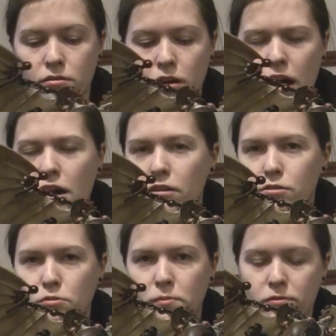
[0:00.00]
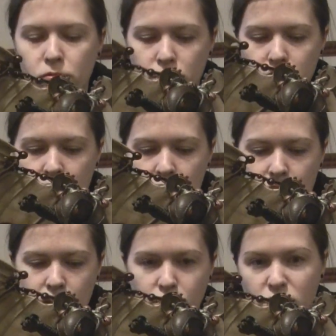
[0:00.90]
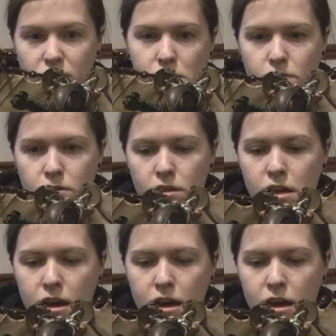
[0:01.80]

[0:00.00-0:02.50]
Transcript: Heart of the Swarm, of course, not StarCraft 2.